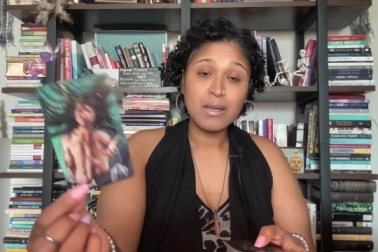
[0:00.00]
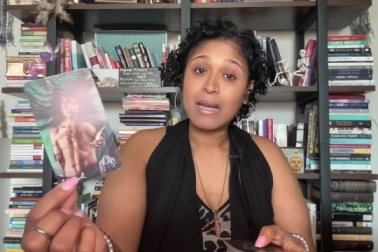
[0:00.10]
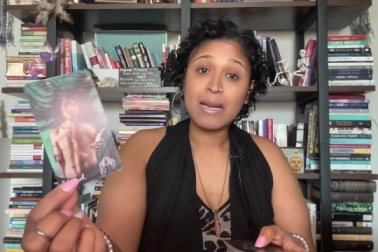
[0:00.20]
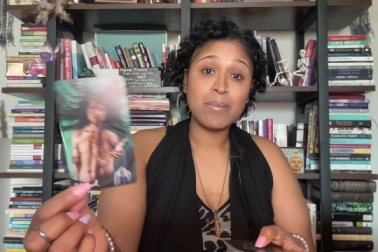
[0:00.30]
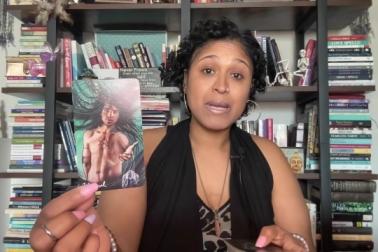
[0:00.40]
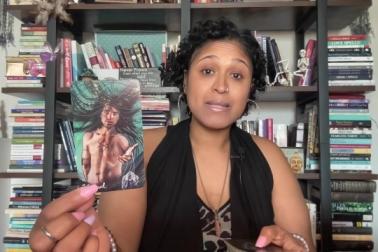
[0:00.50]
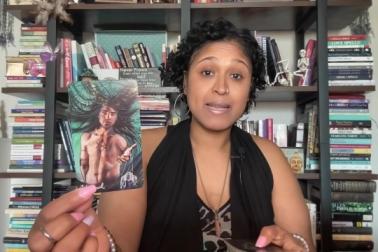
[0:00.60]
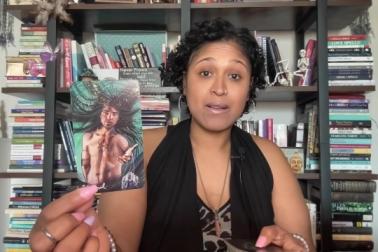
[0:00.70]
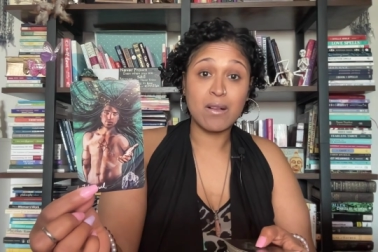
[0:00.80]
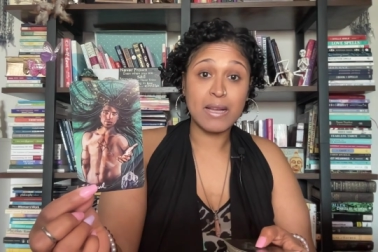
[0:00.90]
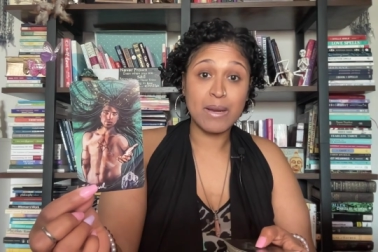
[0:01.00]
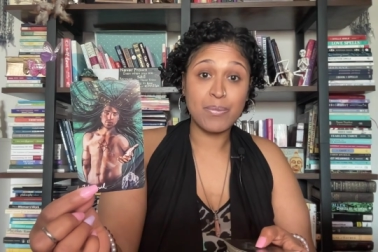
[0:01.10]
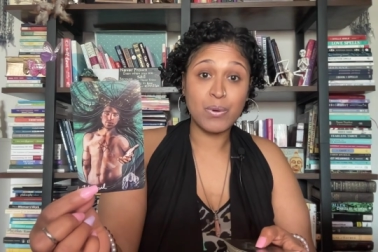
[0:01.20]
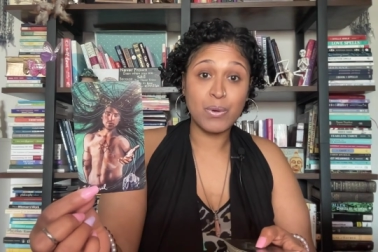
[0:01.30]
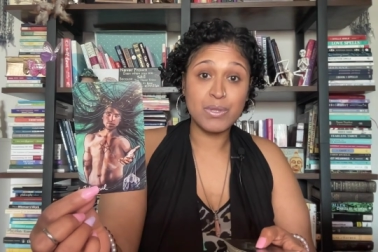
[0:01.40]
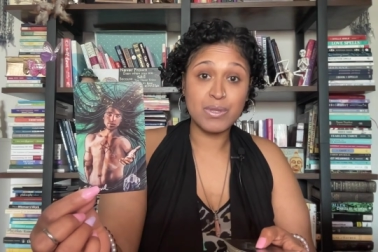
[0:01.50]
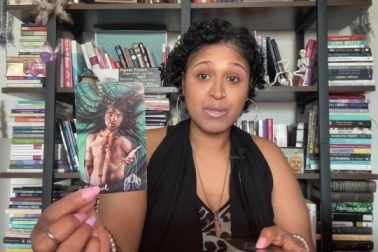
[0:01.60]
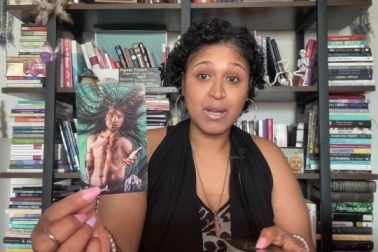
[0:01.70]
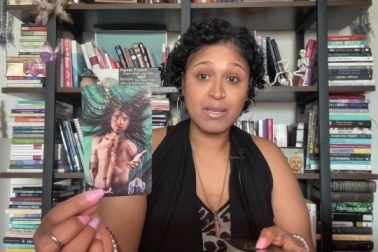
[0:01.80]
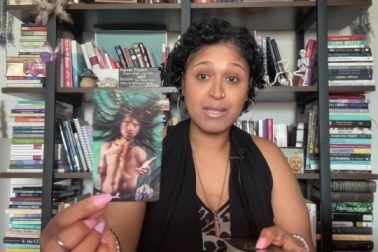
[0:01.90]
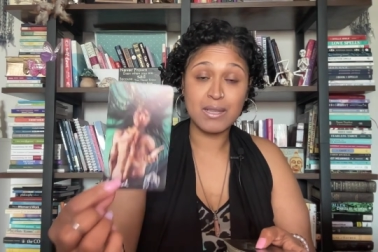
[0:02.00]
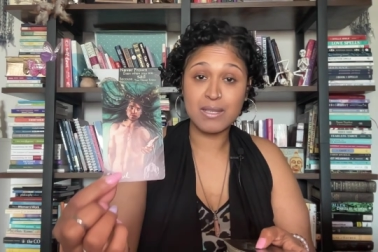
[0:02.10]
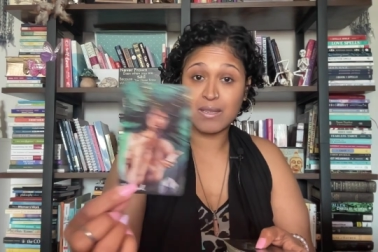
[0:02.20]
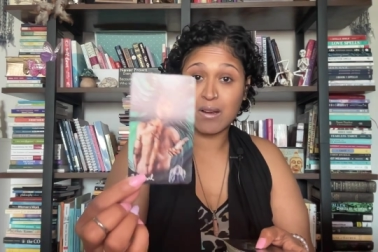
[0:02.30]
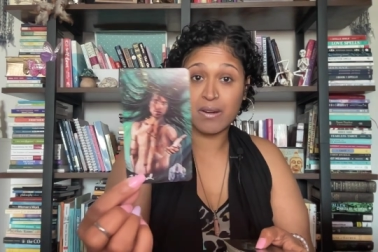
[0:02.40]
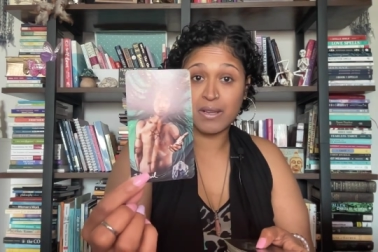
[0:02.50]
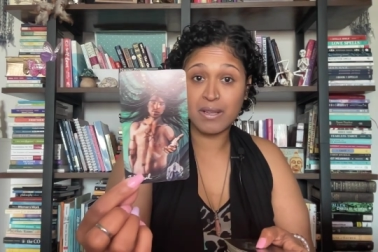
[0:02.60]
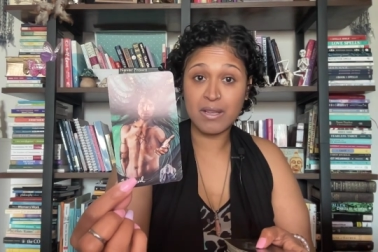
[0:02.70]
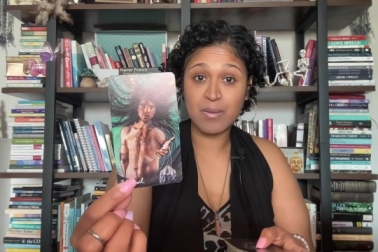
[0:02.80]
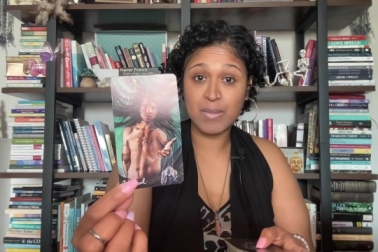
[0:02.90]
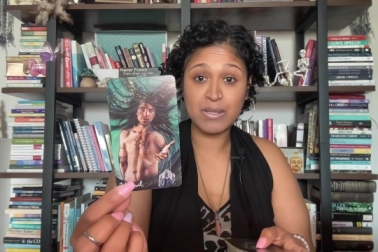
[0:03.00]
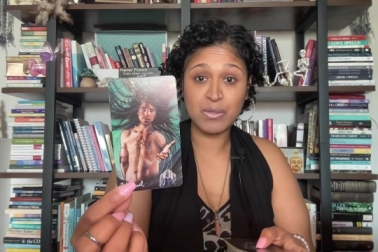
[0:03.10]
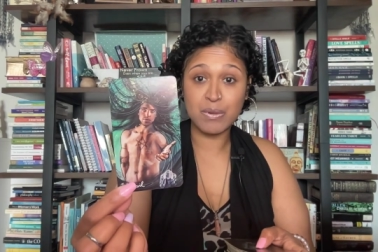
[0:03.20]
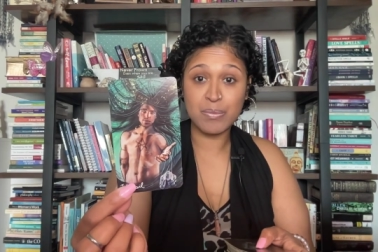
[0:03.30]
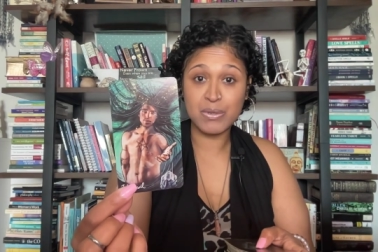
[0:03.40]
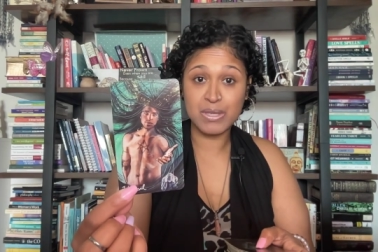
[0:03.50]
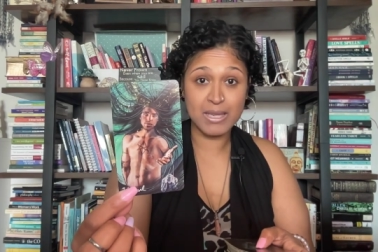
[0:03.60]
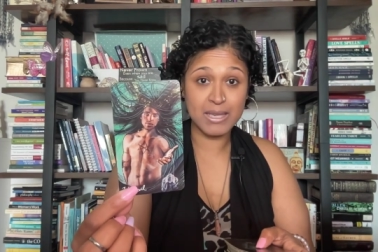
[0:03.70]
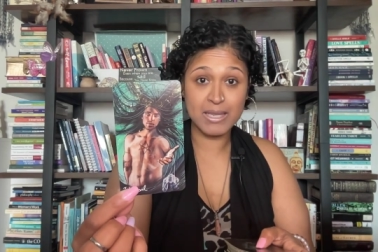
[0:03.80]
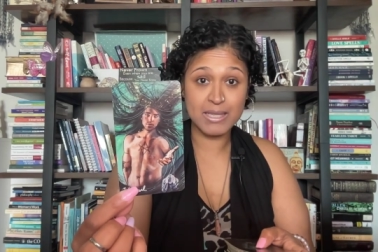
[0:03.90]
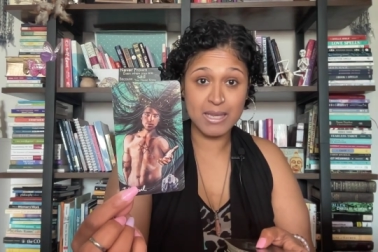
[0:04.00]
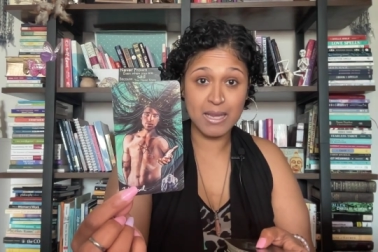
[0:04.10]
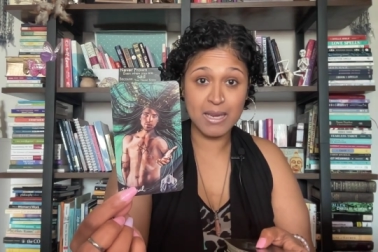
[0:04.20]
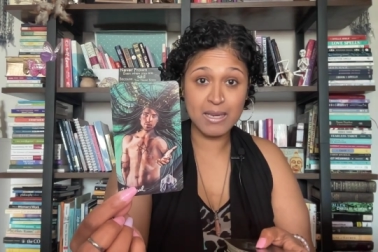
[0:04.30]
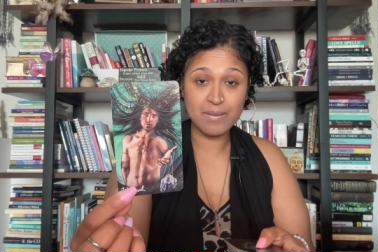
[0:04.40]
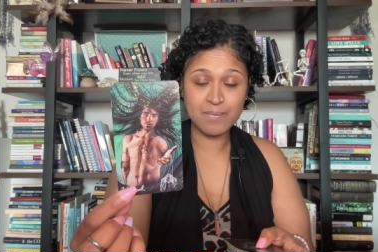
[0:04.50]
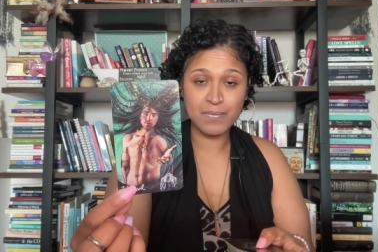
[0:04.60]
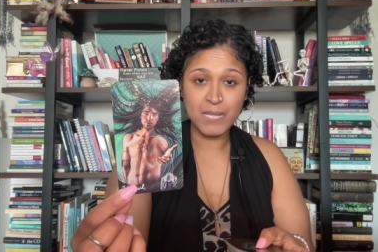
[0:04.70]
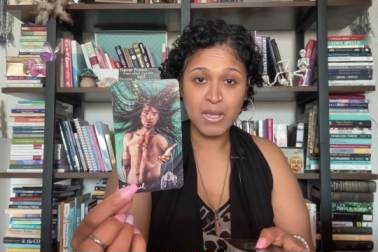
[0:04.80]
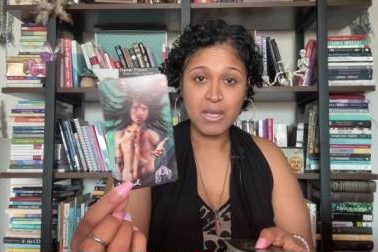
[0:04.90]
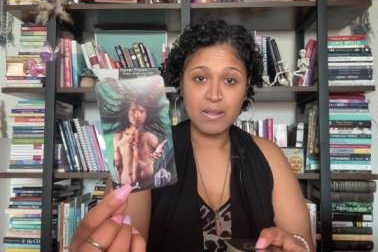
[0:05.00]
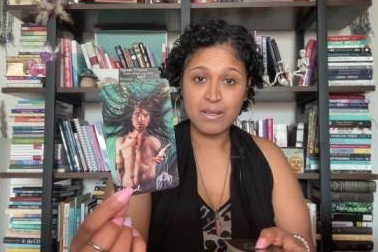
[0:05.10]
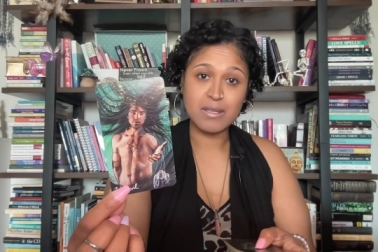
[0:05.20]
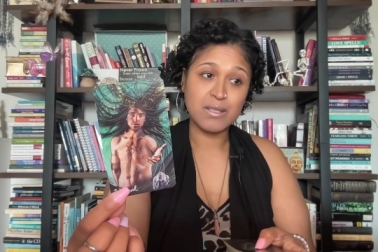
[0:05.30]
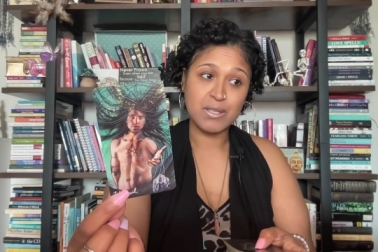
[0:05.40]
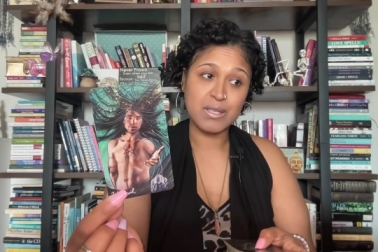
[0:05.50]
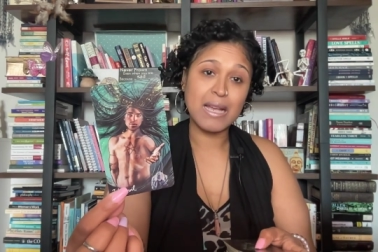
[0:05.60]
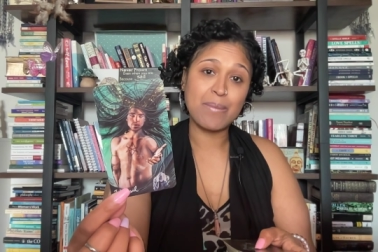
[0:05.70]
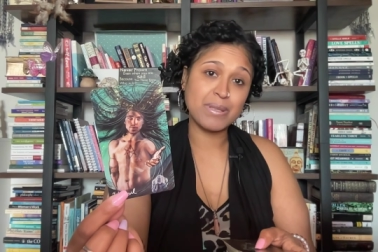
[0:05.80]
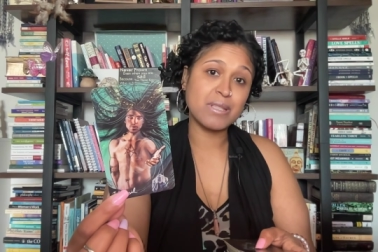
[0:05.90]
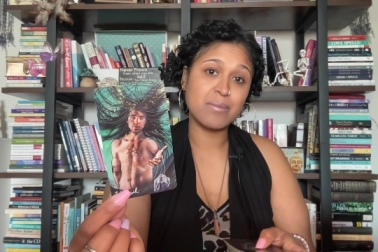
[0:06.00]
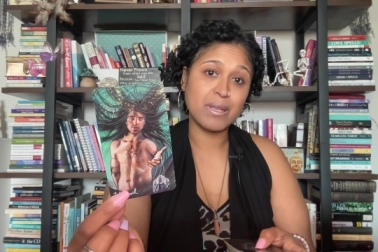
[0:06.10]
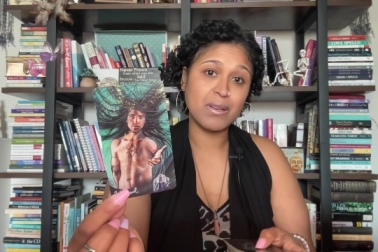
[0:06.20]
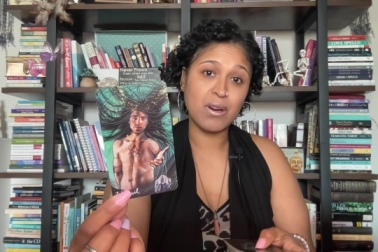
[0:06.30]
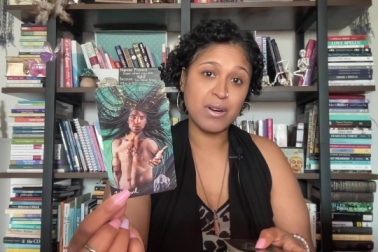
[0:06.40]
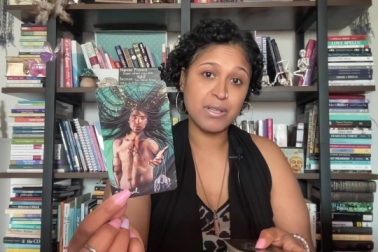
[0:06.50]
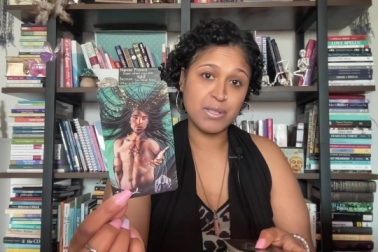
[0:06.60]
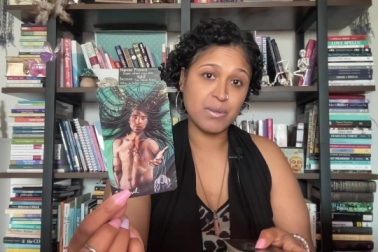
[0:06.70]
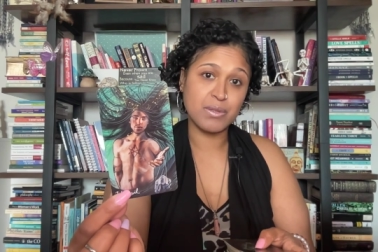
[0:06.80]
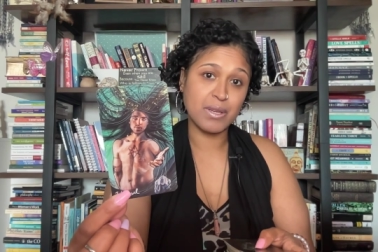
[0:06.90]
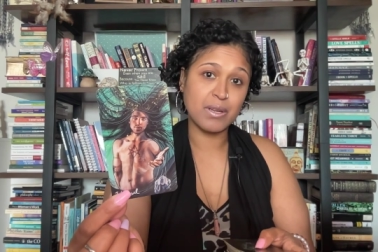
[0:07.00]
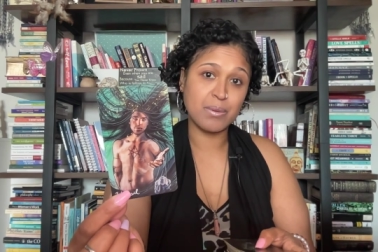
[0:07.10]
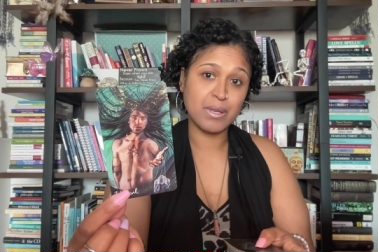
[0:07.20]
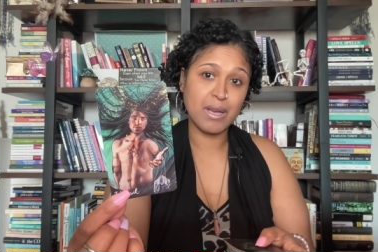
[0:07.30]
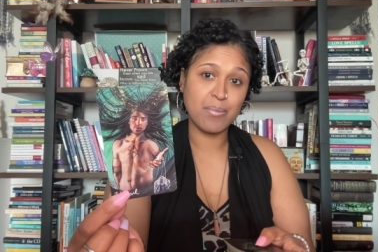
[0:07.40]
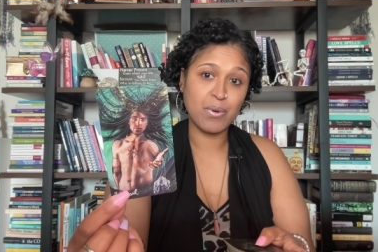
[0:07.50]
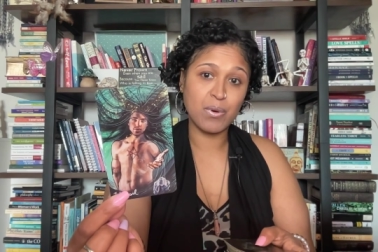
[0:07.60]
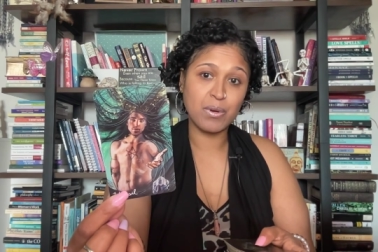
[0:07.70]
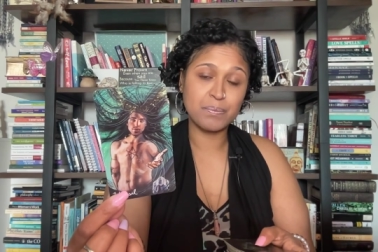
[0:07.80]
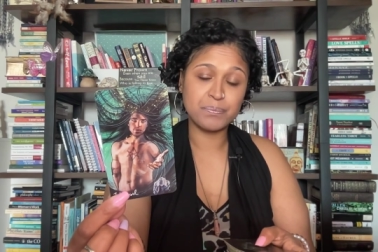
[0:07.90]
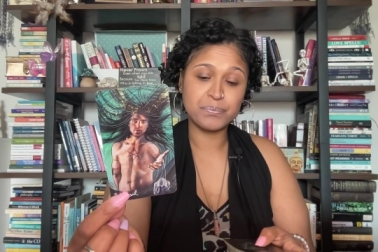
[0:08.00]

and I'm not saying all Capricorns are toxic, this card can come out to represent any sign. This is, just happens to be the card associated with Capricorn.